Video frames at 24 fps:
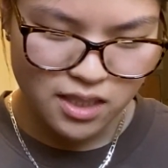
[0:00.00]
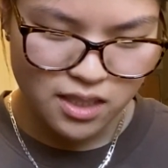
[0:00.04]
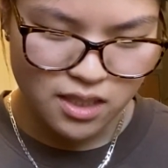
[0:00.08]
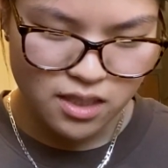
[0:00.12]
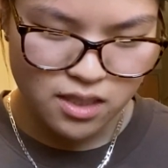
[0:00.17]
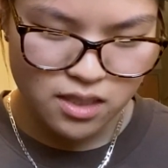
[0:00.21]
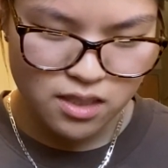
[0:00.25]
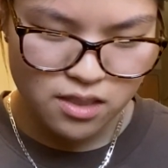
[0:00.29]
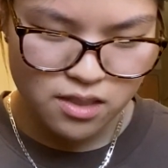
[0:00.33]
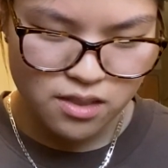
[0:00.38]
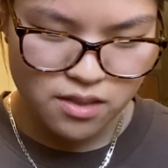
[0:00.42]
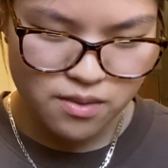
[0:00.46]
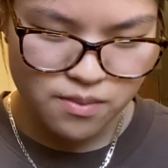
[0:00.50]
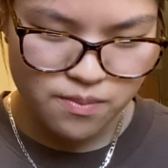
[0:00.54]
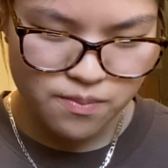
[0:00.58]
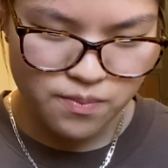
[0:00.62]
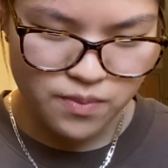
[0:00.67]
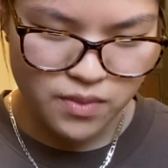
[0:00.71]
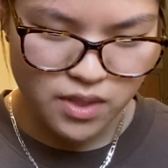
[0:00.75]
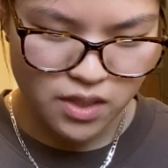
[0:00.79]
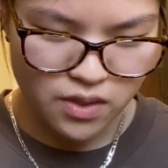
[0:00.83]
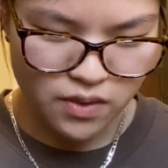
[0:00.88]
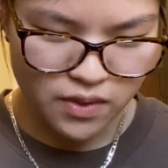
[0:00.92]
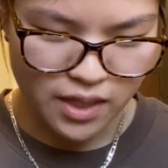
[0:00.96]
Um,
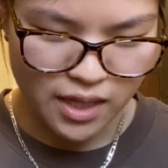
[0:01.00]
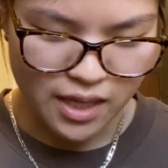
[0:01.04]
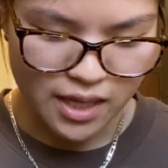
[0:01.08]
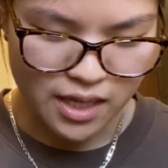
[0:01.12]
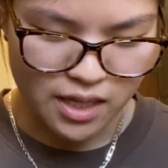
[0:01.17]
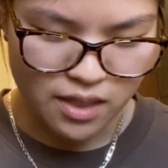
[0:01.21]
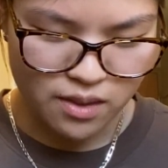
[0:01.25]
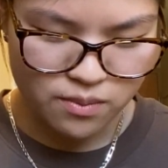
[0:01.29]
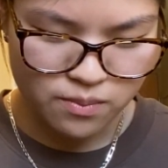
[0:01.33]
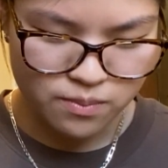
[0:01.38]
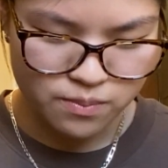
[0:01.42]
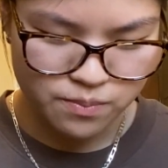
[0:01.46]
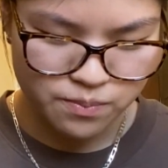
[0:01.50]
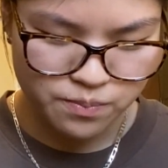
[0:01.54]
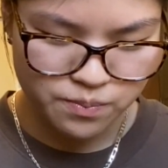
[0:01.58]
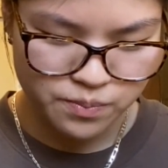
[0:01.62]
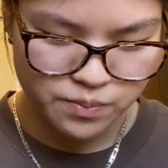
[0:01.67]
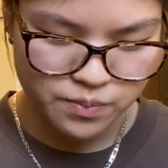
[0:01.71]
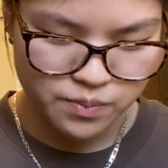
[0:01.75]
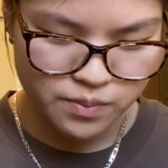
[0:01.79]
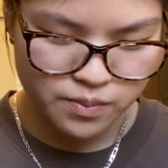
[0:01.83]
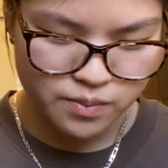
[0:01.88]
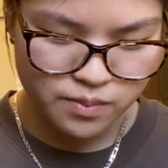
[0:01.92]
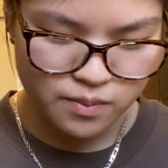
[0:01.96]
okay.
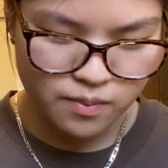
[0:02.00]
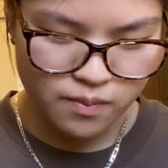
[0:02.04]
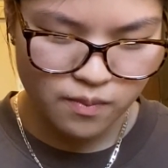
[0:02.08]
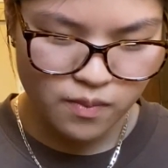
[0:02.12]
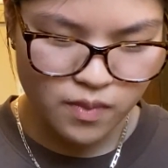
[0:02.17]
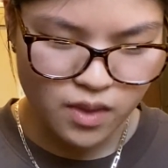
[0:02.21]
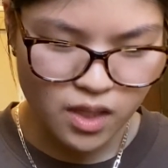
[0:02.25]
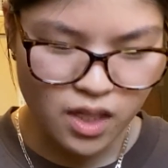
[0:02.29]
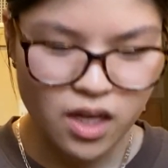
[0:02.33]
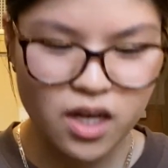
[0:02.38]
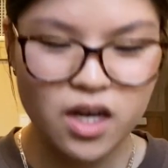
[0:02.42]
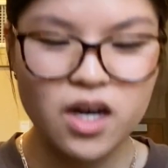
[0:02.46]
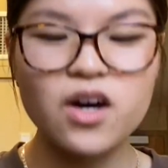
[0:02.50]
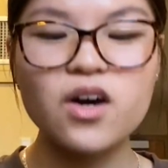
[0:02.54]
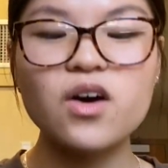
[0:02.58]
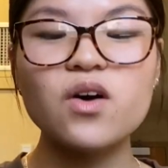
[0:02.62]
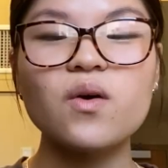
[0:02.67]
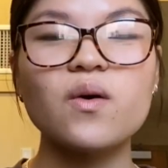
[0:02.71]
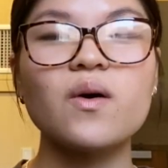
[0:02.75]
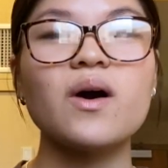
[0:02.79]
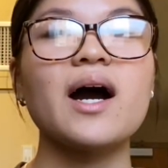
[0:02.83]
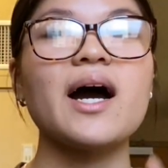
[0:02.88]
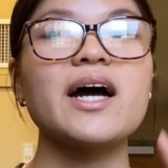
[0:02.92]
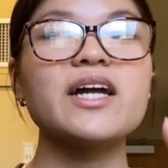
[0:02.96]

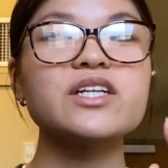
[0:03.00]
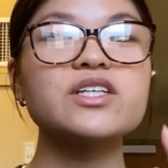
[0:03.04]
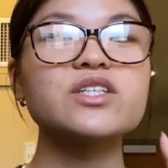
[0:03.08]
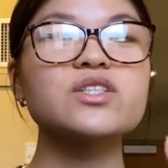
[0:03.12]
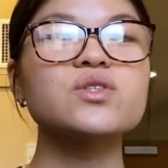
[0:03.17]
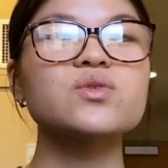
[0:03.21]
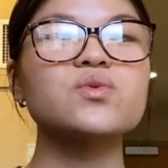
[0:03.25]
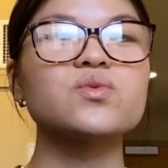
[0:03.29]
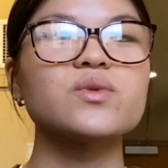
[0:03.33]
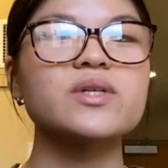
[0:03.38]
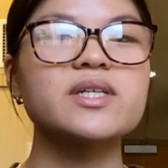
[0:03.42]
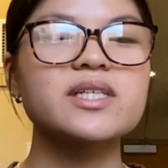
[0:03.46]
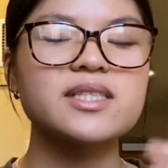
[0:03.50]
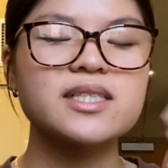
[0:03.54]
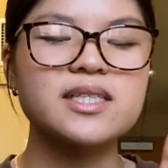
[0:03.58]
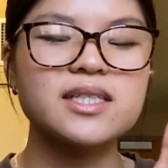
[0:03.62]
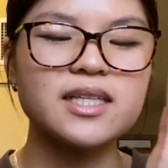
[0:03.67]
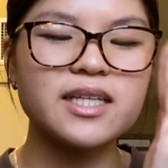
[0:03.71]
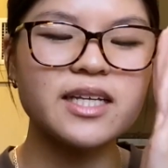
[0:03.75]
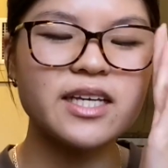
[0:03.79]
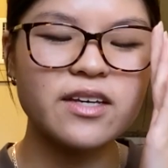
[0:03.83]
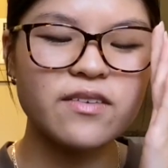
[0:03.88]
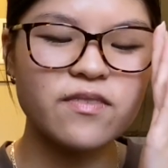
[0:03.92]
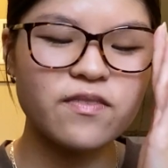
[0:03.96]
Oh, I just
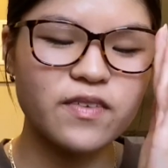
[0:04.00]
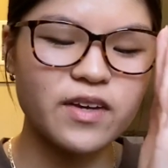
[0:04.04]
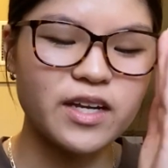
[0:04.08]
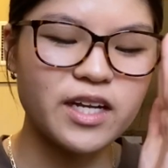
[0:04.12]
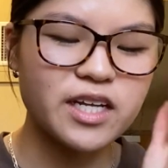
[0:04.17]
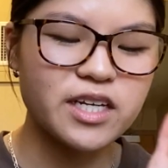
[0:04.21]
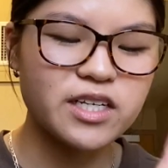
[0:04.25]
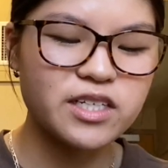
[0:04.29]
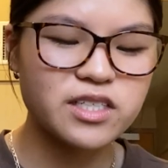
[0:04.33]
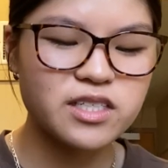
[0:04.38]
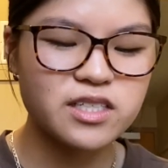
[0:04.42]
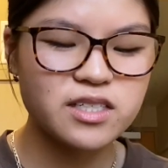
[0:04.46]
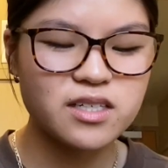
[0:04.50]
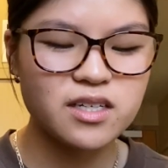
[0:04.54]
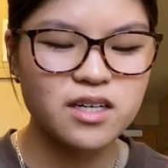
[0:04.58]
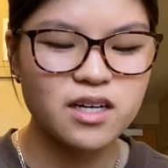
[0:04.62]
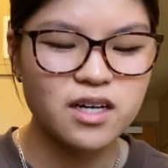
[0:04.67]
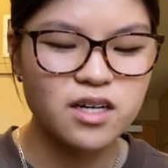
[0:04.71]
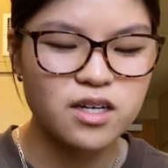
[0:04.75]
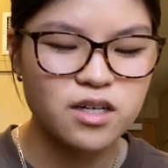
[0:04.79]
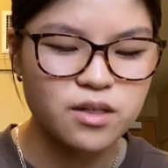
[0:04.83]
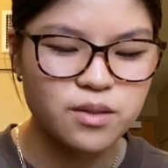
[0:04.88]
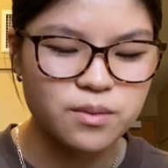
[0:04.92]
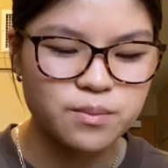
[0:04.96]
recently finished
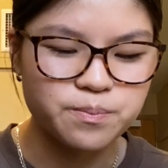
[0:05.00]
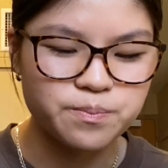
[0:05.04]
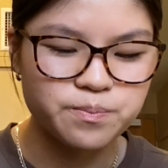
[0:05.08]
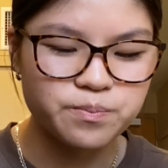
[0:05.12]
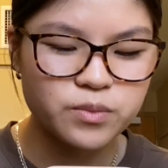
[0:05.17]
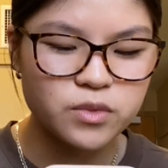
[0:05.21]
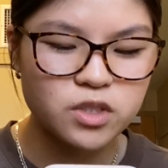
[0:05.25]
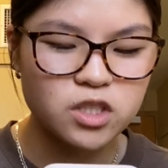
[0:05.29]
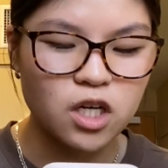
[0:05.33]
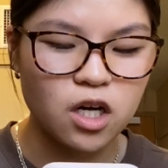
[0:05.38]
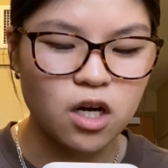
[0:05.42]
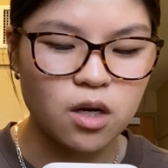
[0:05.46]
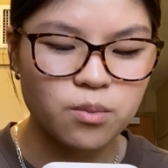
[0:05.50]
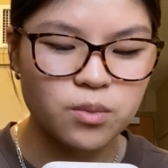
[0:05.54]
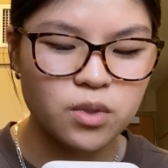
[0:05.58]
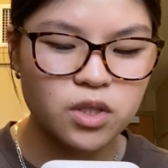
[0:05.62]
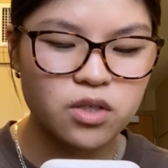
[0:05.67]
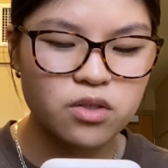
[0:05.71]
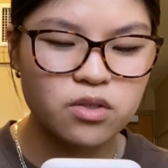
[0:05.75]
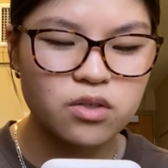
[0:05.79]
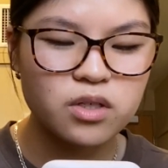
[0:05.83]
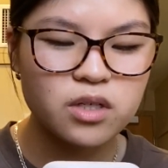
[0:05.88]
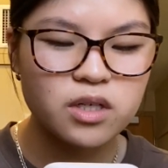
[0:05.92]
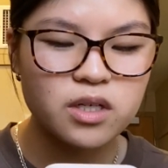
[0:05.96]
um, Dahmer